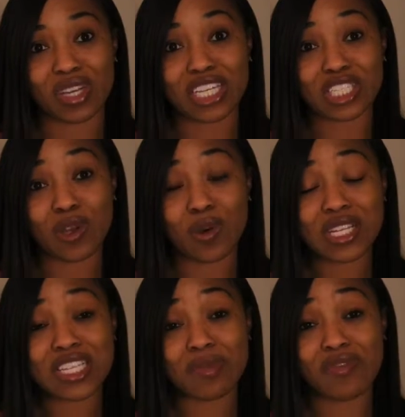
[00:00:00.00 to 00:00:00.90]
And it's
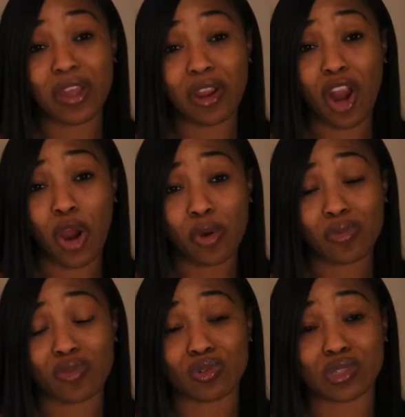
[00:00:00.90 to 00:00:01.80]
going to be very
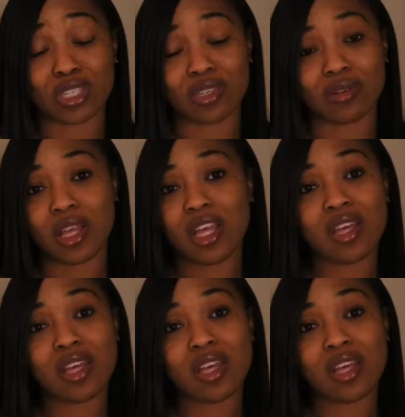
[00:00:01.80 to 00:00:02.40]
hurtful to you.